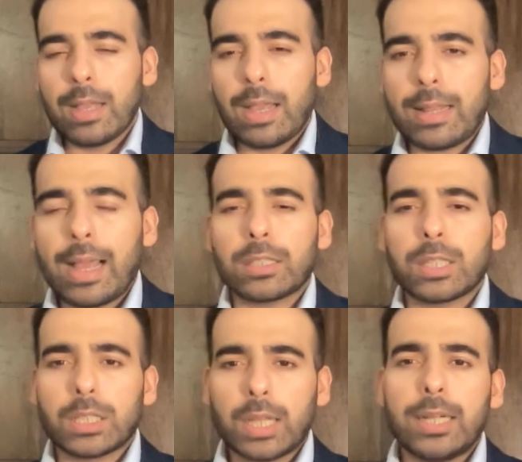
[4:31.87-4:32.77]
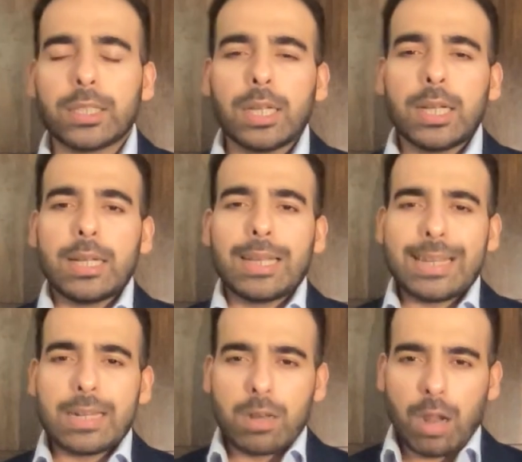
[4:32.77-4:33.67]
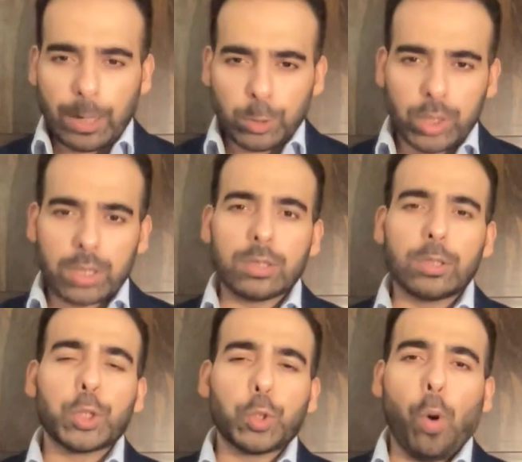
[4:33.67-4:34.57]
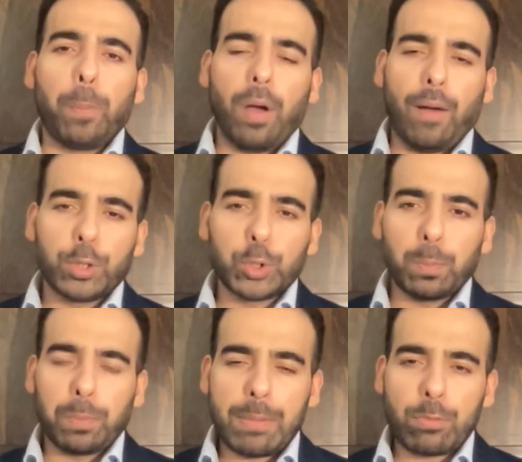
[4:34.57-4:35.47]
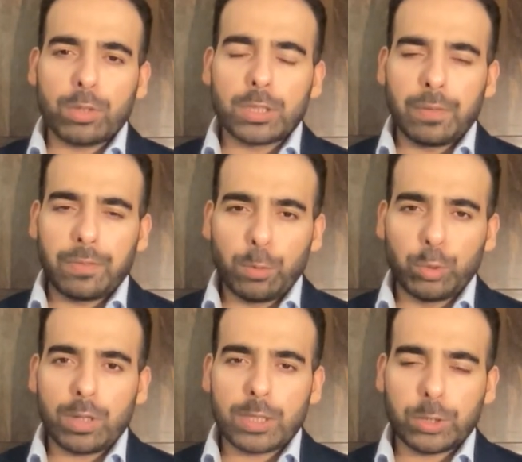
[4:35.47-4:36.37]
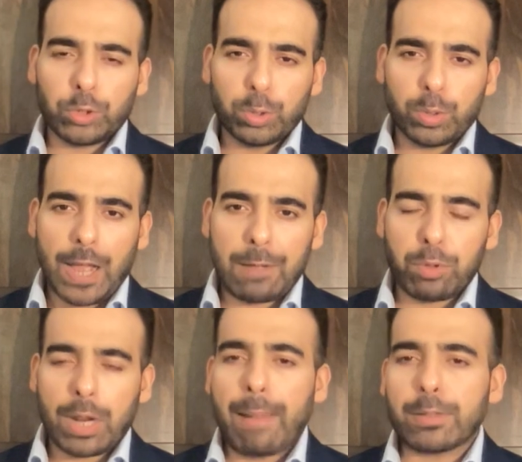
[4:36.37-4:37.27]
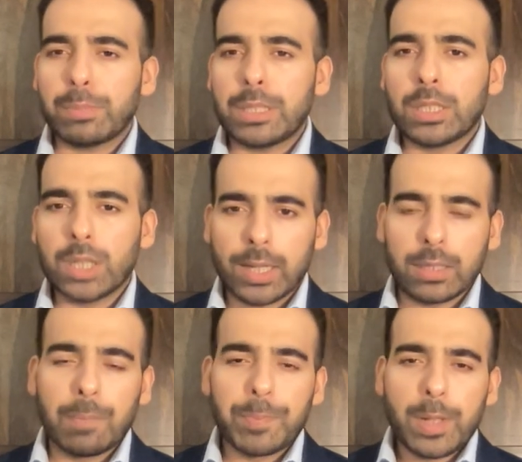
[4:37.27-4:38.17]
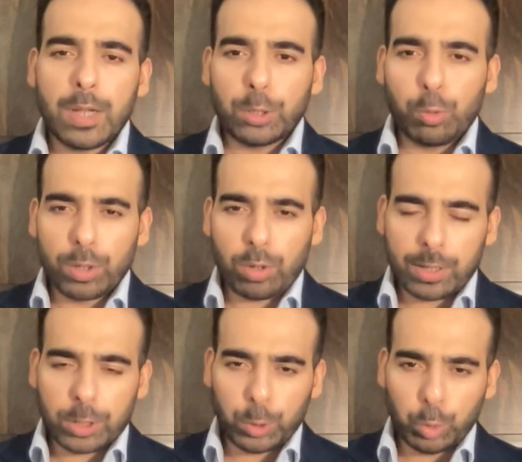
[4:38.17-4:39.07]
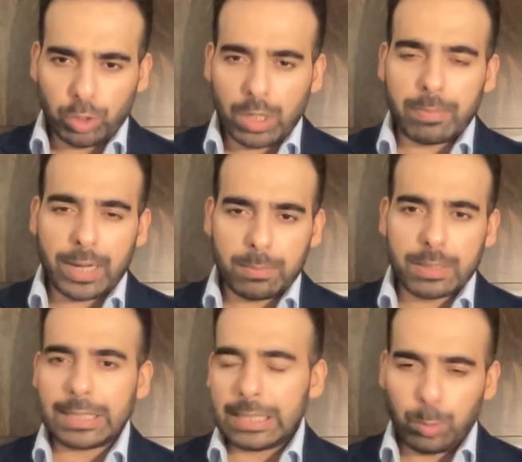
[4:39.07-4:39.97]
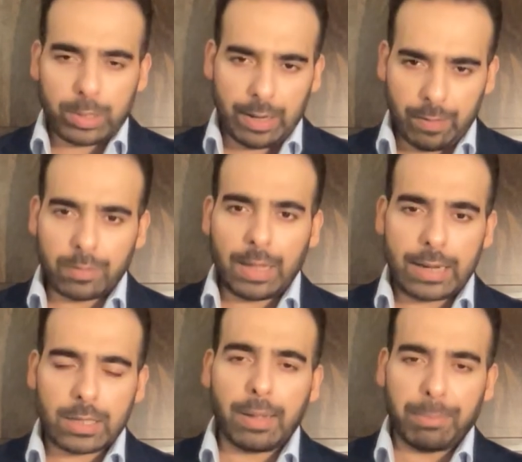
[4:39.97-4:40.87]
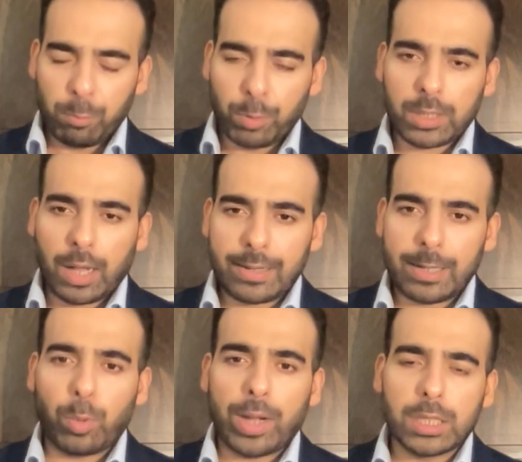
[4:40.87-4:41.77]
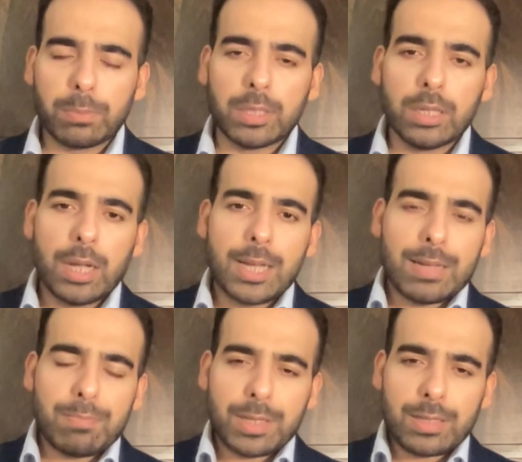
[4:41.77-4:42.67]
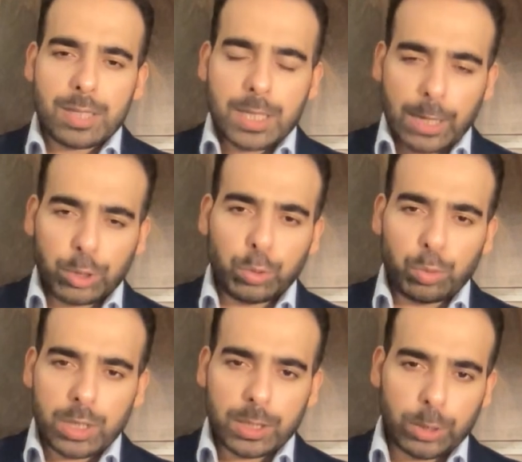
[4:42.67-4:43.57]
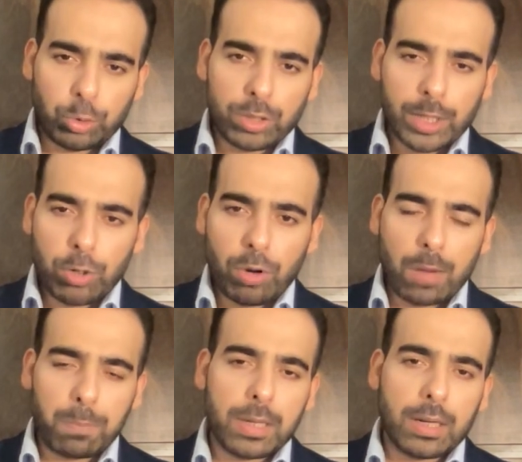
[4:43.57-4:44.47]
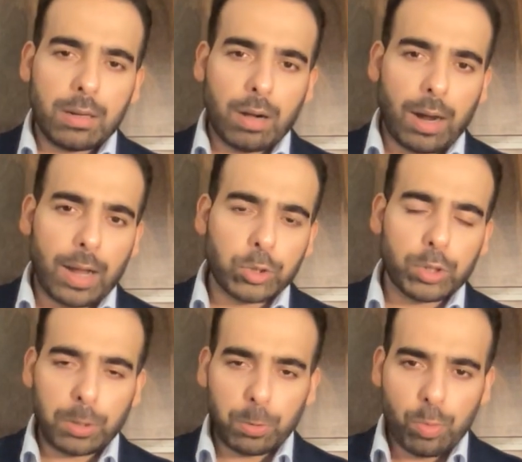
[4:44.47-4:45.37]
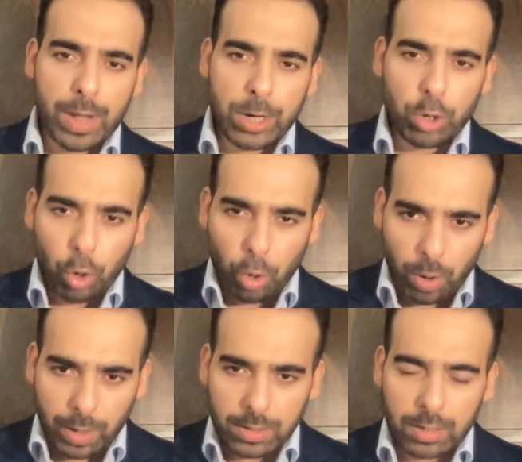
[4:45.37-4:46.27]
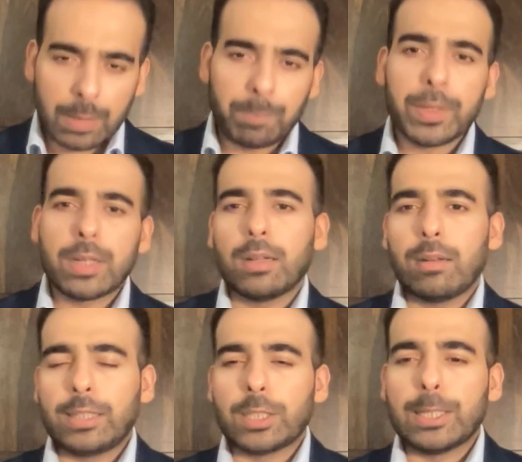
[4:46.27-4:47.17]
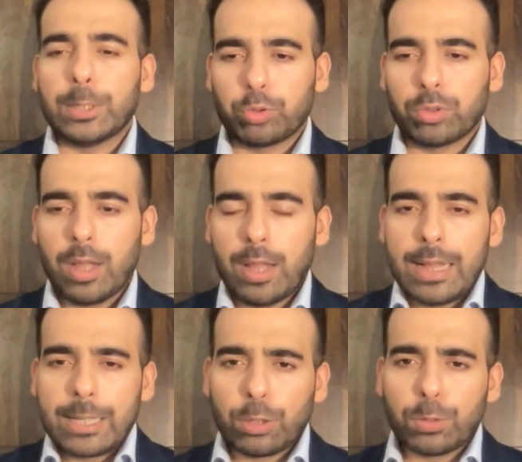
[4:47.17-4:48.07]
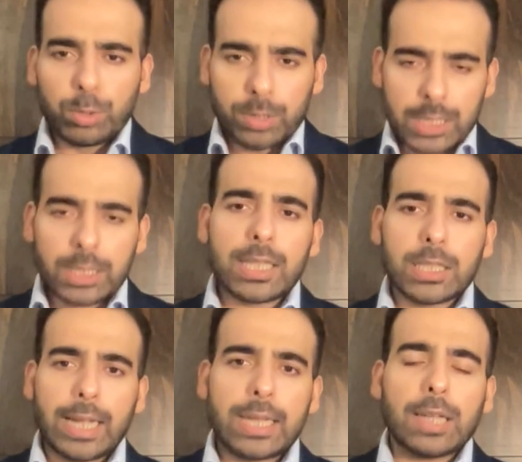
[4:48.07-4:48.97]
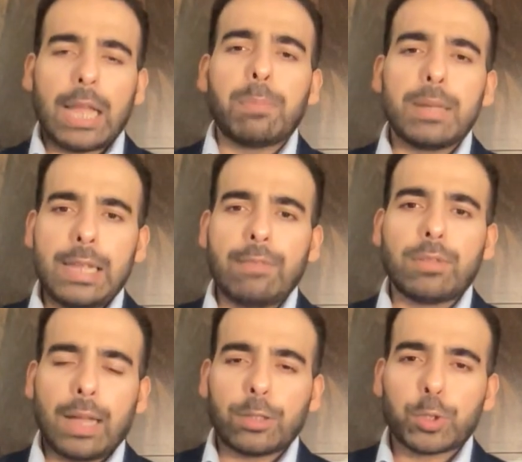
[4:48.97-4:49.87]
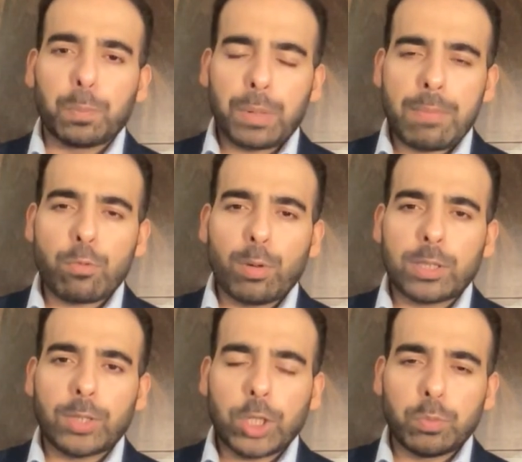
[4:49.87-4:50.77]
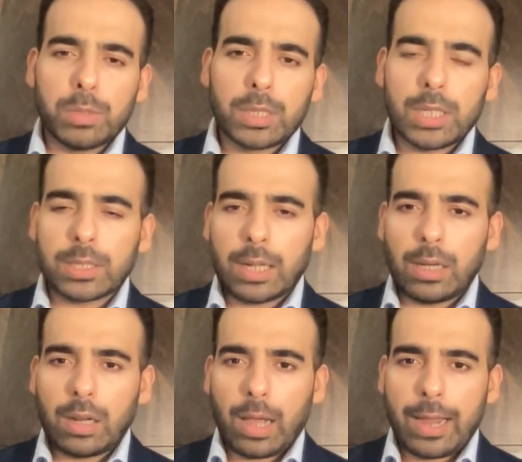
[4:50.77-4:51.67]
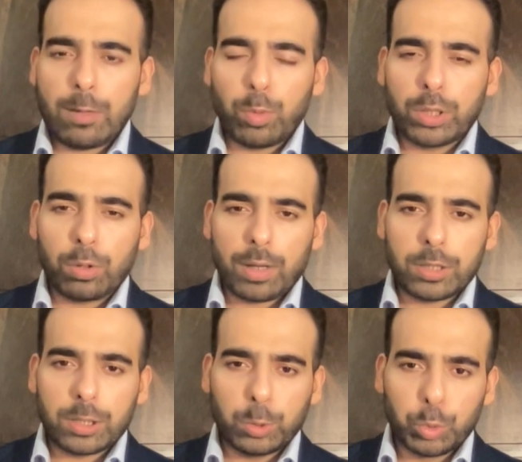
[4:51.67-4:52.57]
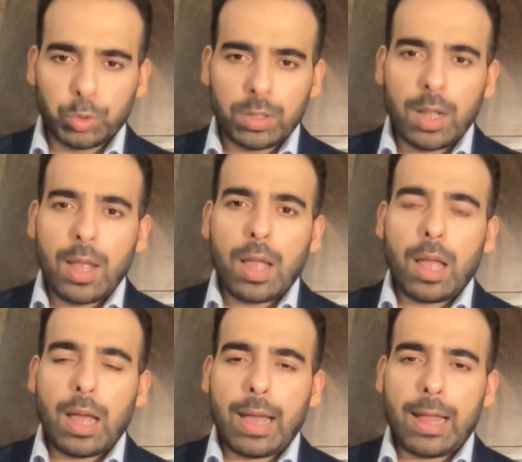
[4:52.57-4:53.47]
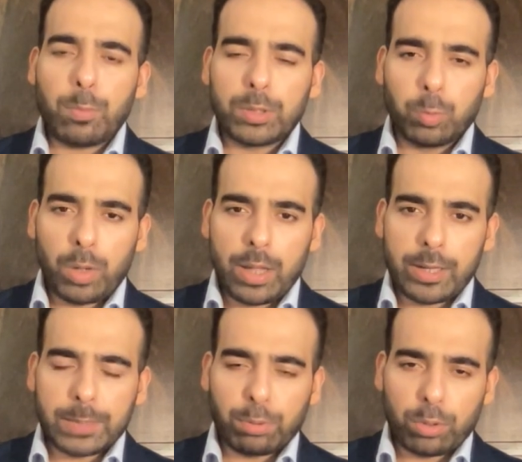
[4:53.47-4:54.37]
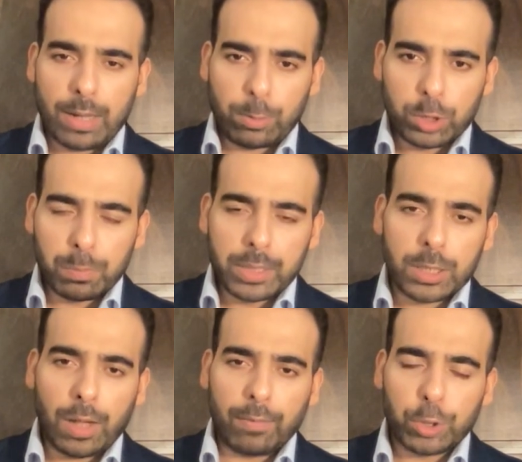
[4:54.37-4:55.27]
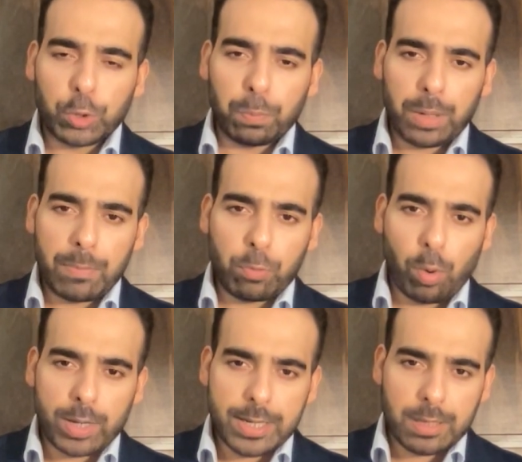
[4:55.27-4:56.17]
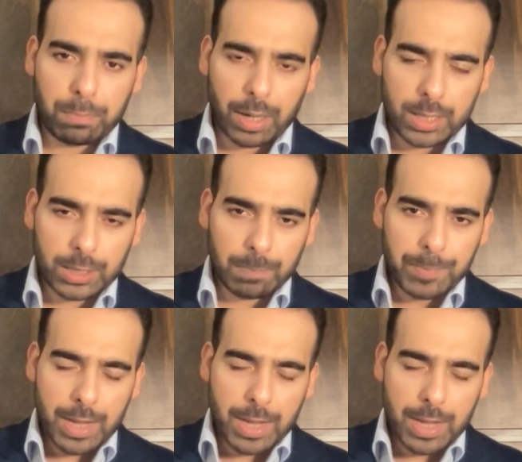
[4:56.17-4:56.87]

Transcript: And as a result, enlarging the scope of the Supreme Court's review jurisdiction could have perhaps been done through a constitutional amendment, even if that amendment was unadvisable. But such jurisdiction cannot be enlarged through an ordinary legislation. So to this extent, I believe that the Supreme Court's judgment is in line with the Constitution and with the various pronouncements of the Supreme Court in the past.